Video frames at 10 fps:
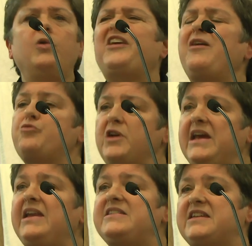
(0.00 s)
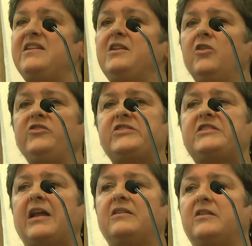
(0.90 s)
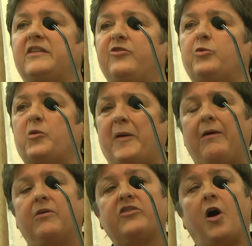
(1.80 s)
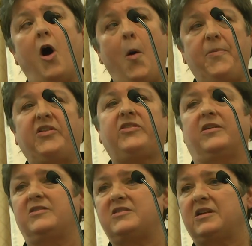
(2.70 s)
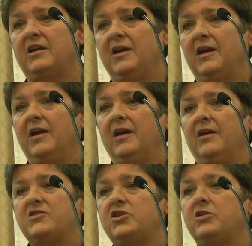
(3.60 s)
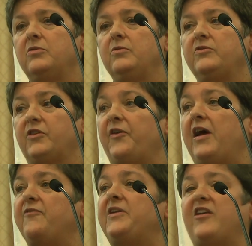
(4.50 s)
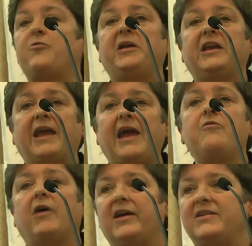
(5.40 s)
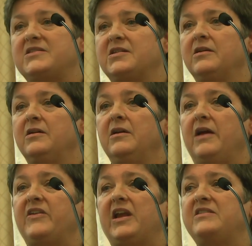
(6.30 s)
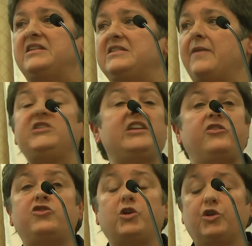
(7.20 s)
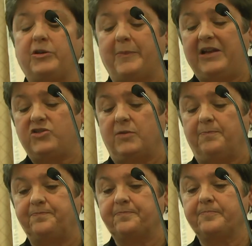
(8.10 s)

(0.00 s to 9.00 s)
or they really didn't understand that this was about as opposite to the fight for lesbian and gay rights in the 1970s as you could imagine.